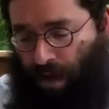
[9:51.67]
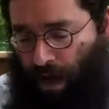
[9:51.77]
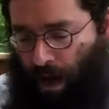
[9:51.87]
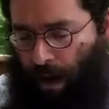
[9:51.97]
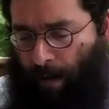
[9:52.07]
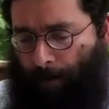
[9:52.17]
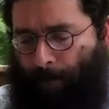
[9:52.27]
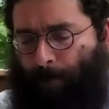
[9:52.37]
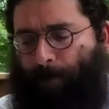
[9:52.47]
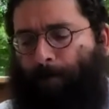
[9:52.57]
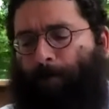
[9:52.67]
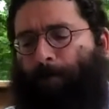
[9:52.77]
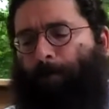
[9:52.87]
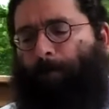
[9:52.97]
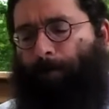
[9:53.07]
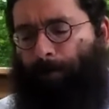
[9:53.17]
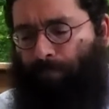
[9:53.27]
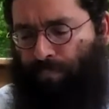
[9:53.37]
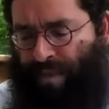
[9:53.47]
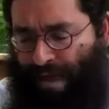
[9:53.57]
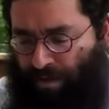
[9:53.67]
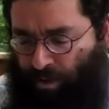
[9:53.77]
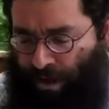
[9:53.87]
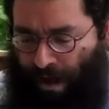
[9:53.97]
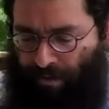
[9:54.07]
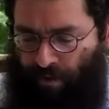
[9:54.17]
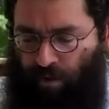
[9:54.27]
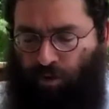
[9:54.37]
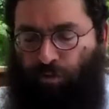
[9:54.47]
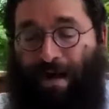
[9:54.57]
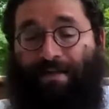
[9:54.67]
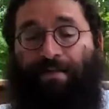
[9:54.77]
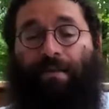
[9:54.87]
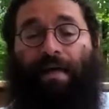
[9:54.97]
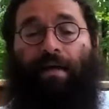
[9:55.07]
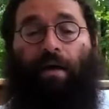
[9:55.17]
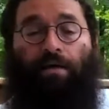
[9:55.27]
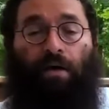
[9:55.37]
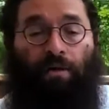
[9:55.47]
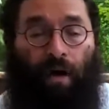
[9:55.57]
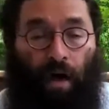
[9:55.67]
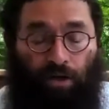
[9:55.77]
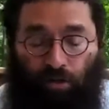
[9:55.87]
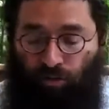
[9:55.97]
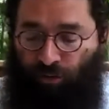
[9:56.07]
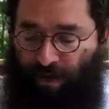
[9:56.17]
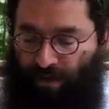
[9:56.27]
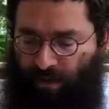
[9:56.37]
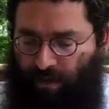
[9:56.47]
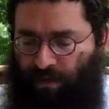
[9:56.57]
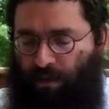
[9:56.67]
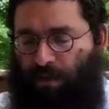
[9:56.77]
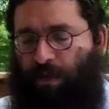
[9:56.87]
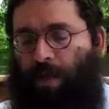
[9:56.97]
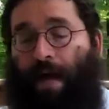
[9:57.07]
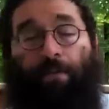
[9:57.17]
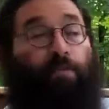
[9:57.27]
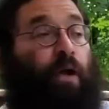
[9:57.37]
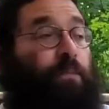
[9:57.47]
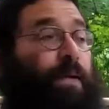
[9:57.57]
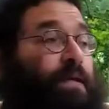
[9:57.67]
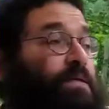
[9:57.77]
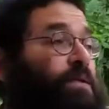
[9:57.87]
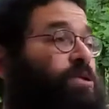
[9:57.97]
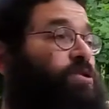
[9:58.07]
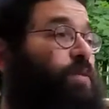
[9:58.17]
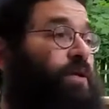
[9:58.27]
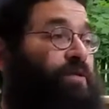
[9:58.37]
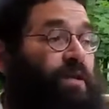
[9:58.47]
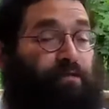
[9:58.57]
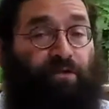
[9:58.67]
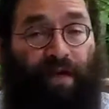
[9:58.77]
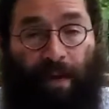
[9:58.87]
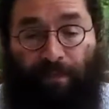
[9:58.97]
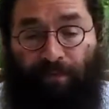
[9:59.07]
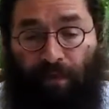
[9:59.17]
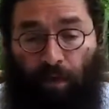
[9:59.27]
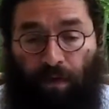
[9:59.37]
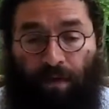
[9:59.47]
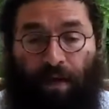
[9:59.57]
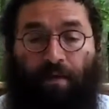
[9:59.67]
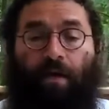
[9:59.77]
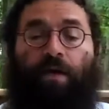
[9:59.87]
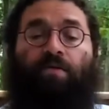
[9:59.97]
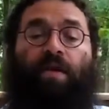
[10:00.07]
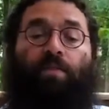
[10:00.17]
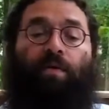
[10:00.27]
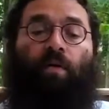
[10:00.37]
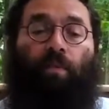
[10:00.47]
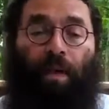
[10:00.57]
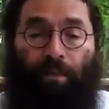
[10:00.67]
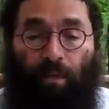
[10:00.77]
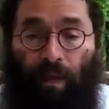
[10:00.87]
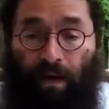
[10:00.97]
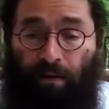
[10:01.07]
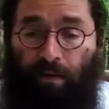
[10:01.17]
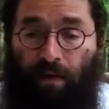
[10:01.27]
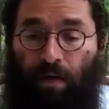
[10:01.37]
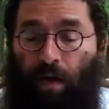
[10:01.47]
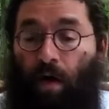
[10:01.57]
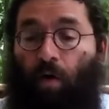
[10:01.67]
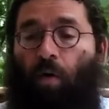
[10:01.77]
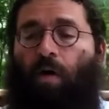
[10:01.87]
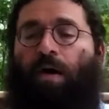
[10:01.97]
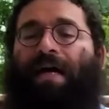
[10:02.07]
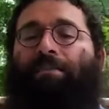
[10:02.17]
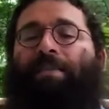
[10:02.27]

that you're not to dress like a non-Jew dresses, and we basically just wear a different type of clothing than typical people wear, or it